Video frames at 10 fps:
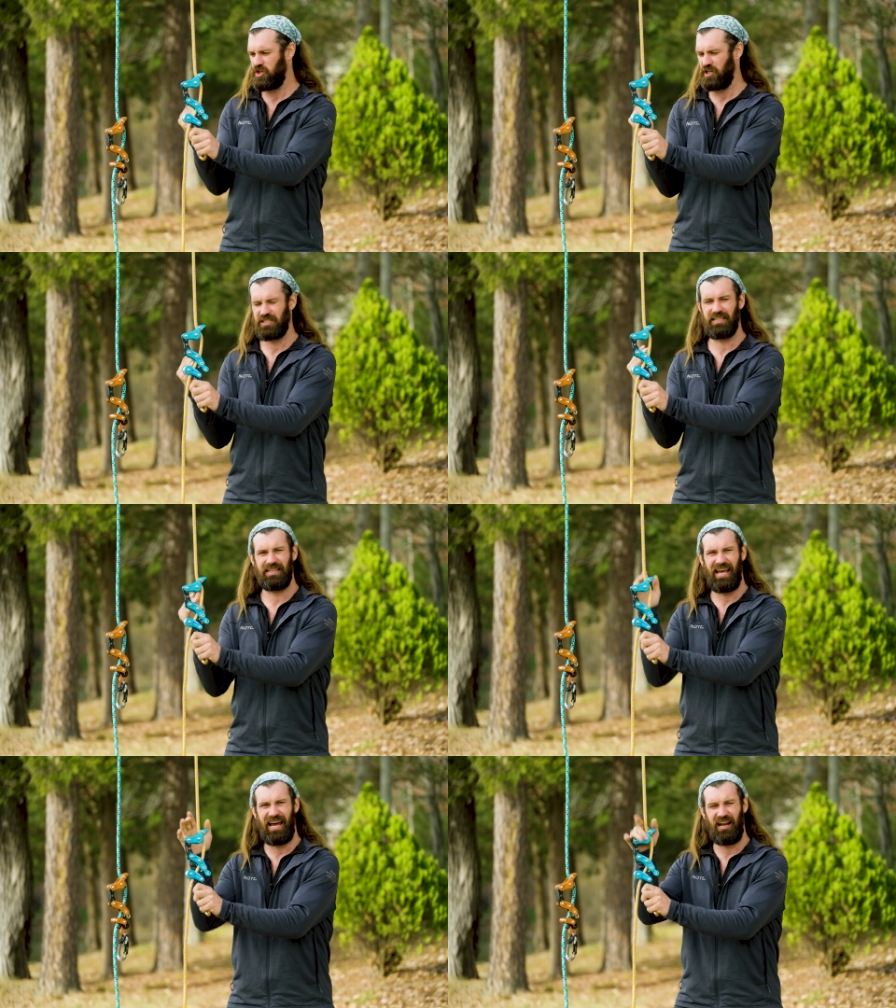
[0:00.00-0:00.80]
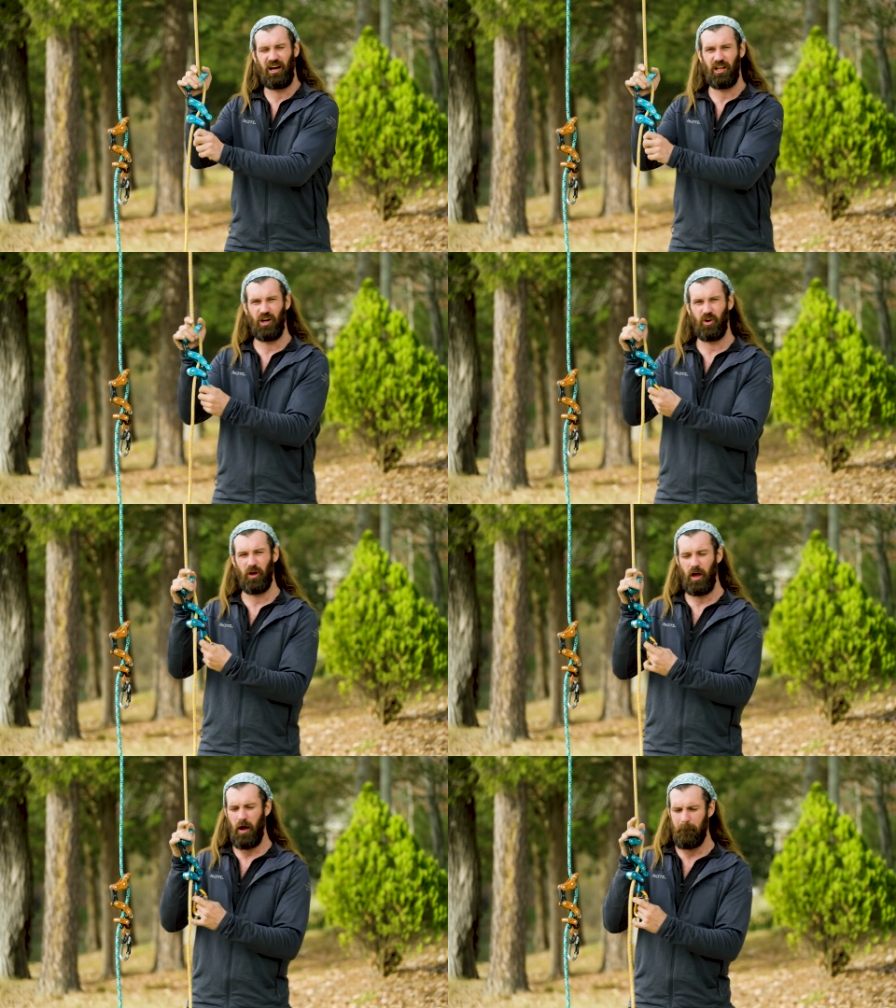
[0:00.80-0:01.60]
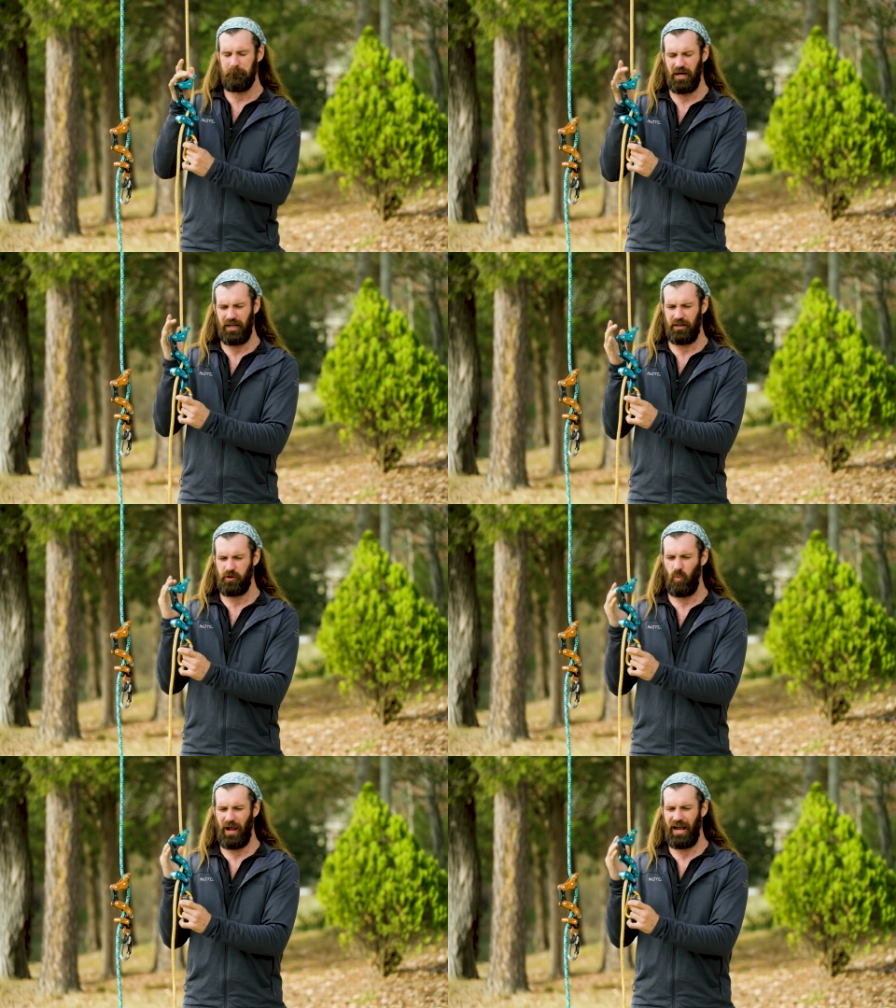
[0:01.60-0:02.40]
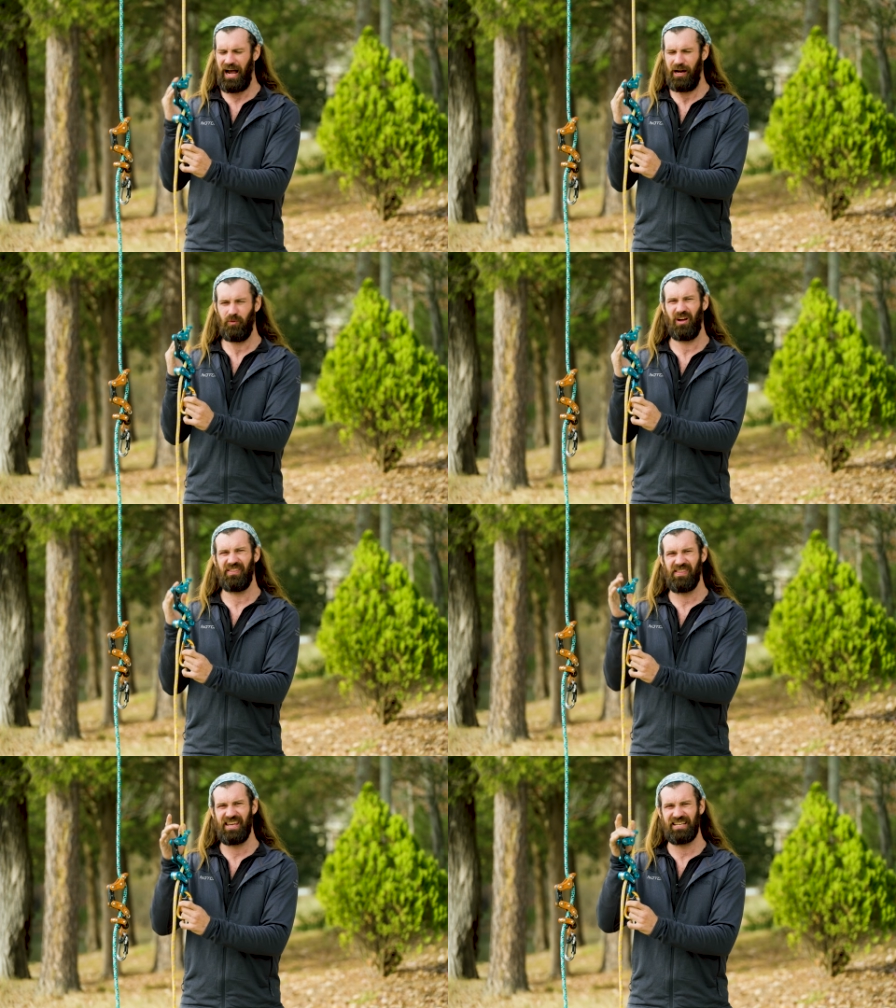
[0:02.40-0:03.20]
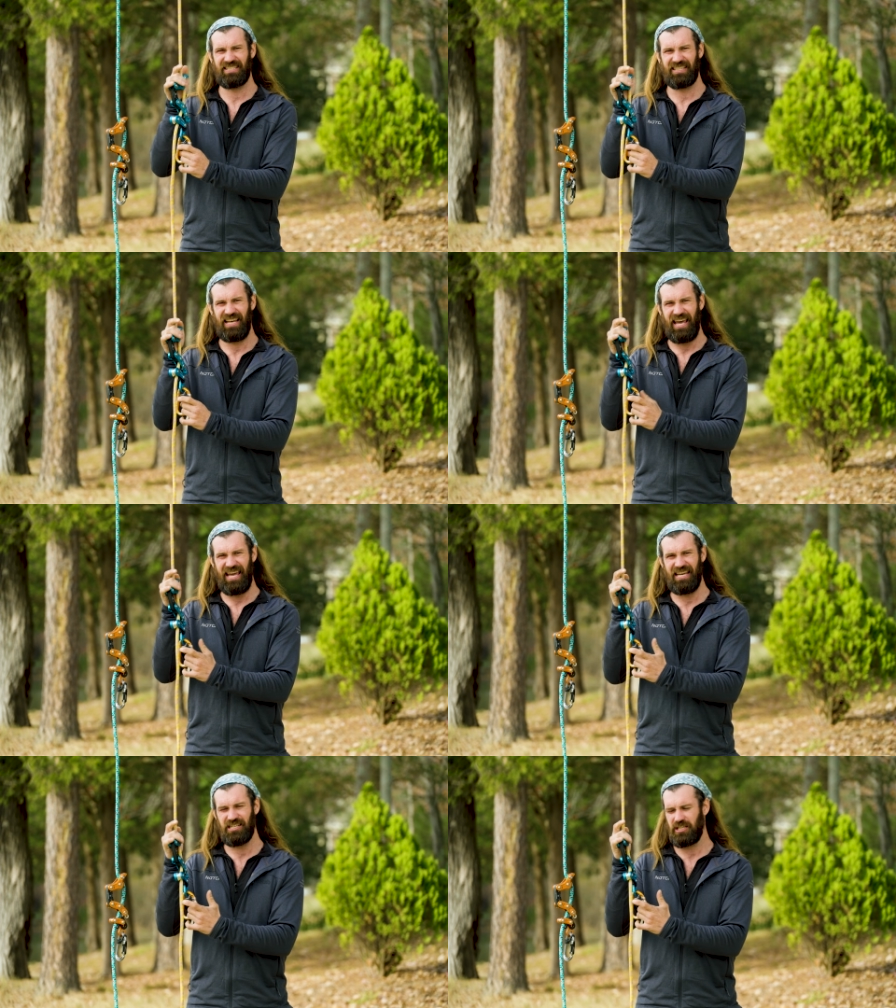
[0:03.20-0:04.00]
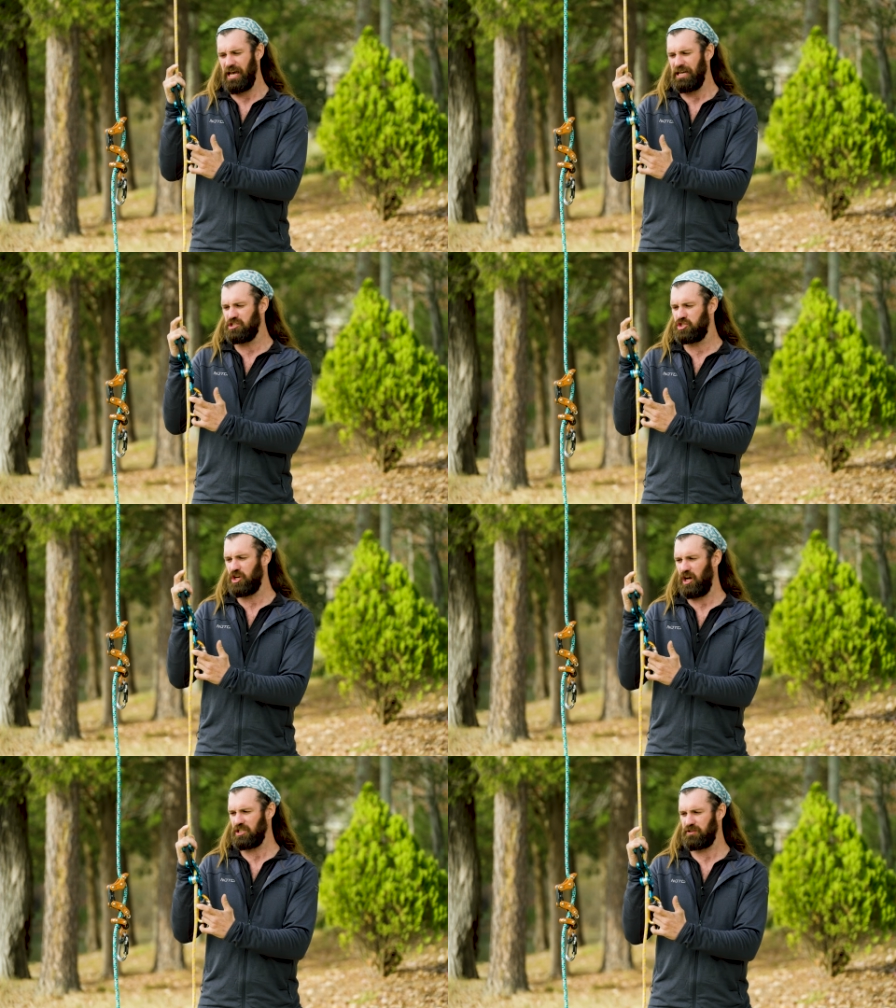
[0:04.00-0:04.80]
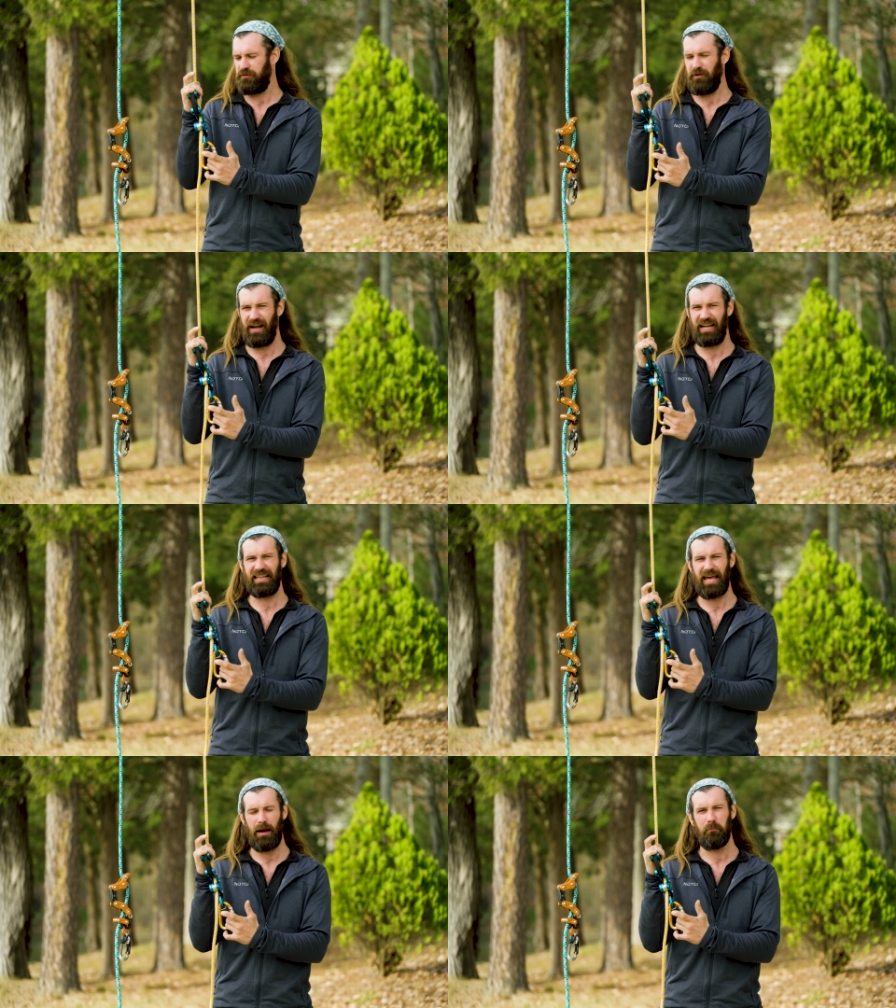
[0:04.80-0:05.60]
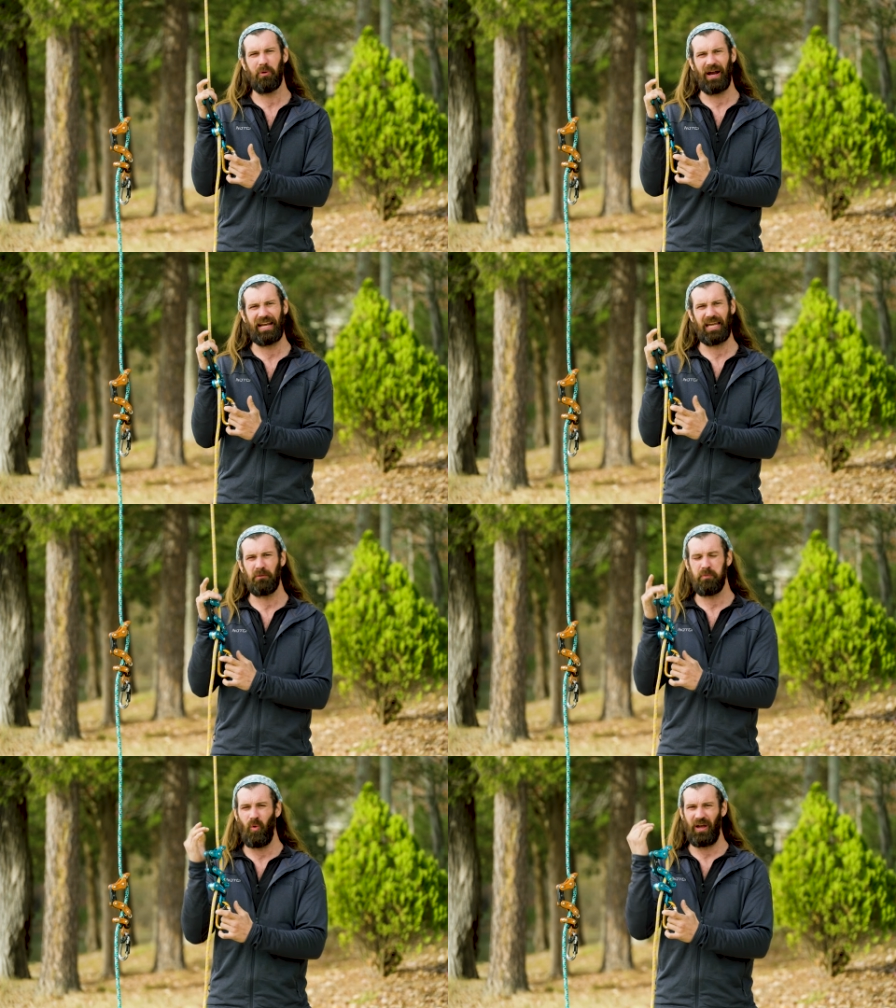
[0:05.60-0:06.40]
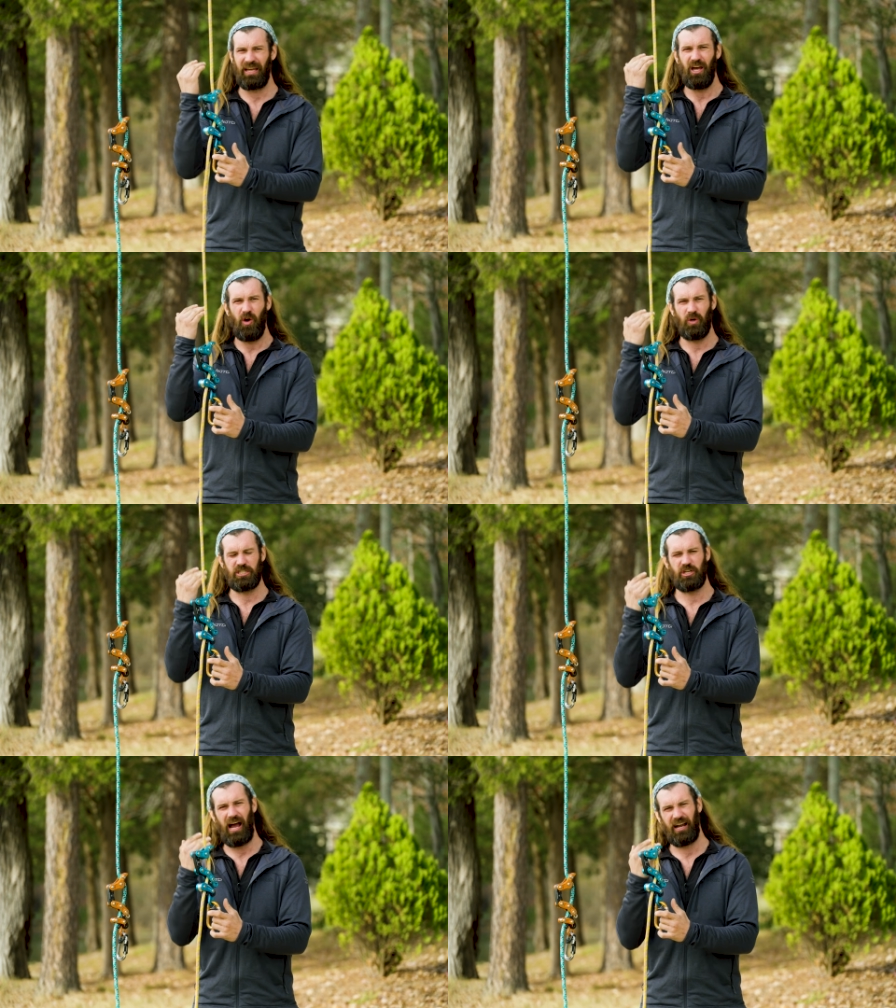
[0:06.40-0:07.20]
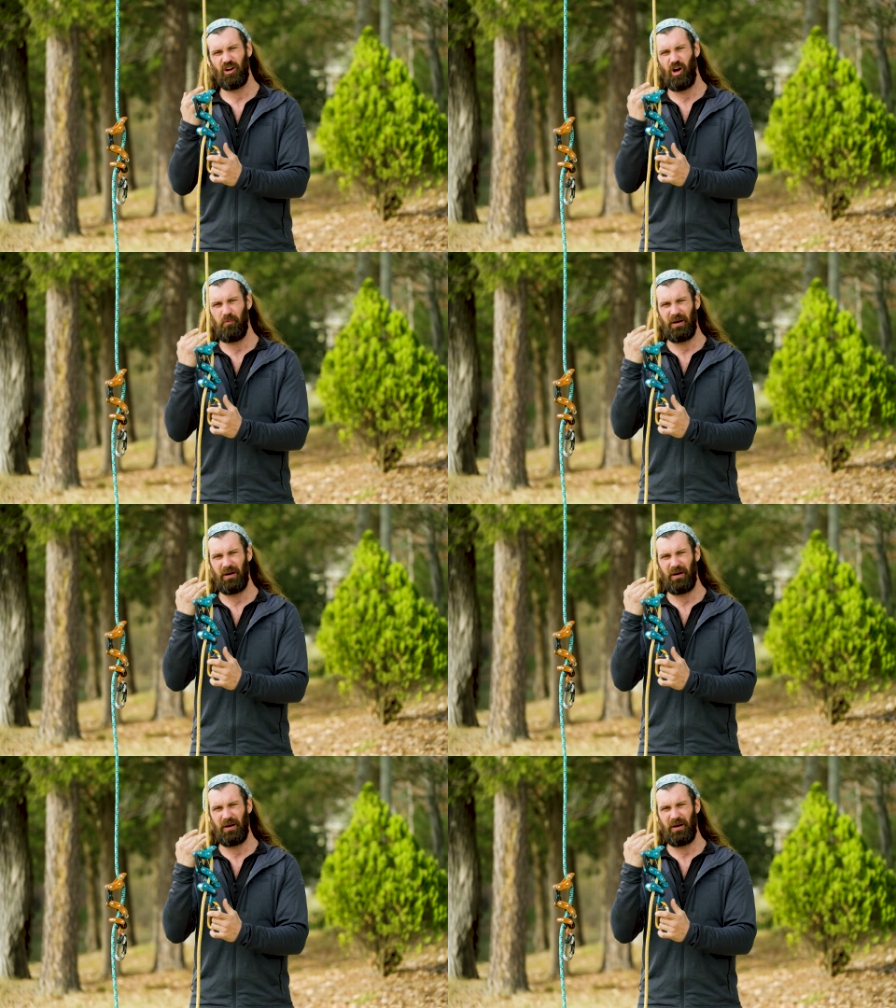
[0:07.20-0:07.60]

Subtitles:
just in that alone. But the way I run this is just finding that breaking point, which I call